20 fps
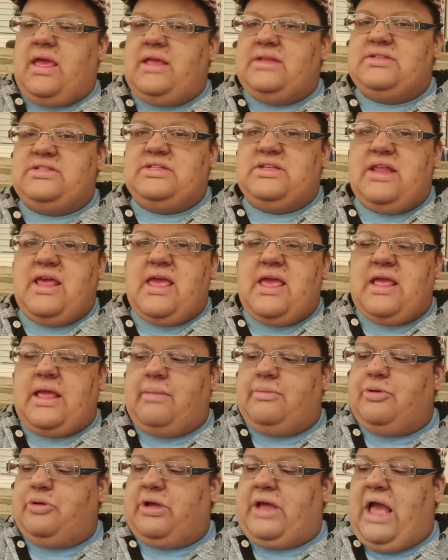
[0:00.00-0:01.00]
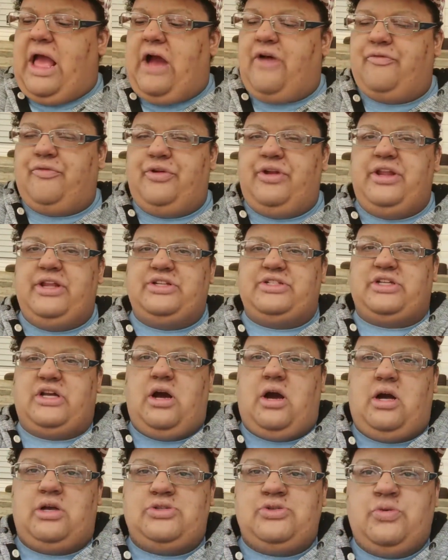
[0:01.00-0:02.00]
And today I'm doing Alfred
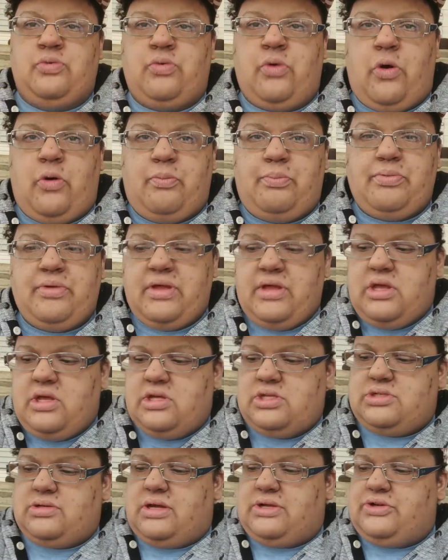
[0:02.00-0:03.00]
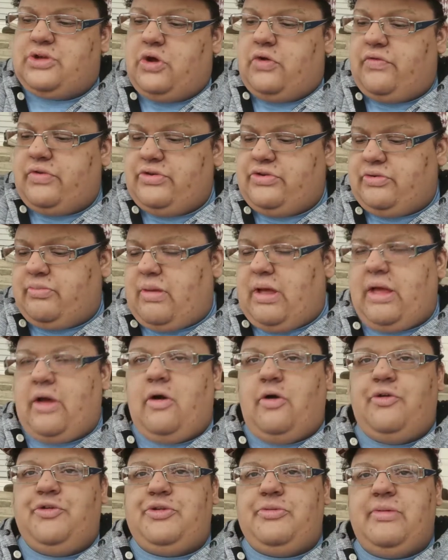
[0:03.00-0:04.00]
Hitchcock's Rope. So I dove into my
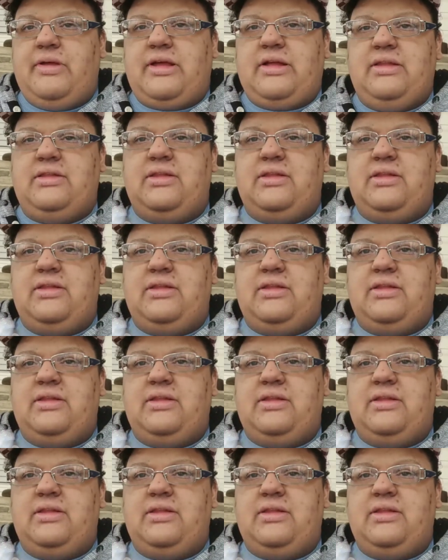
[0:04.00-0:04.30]
Ultimate